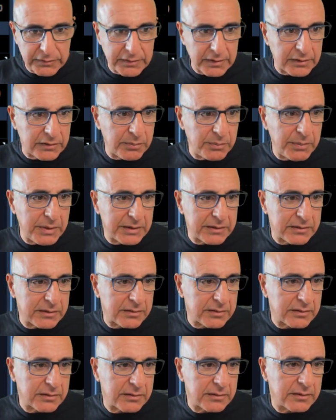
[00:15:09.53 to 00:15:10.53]
admit,
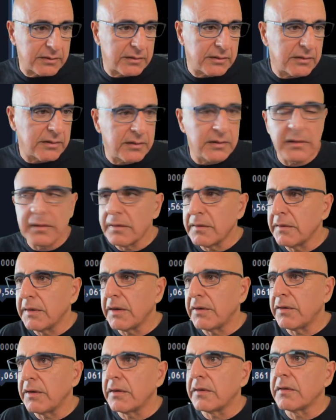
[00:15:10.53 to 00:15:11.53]

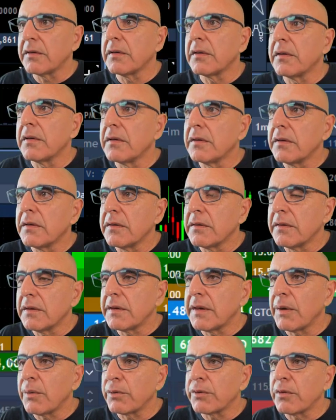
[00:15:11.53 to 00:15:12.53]
that's it, that
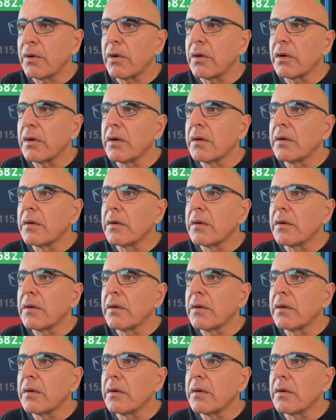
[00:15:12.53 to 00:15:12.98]
I was wrong.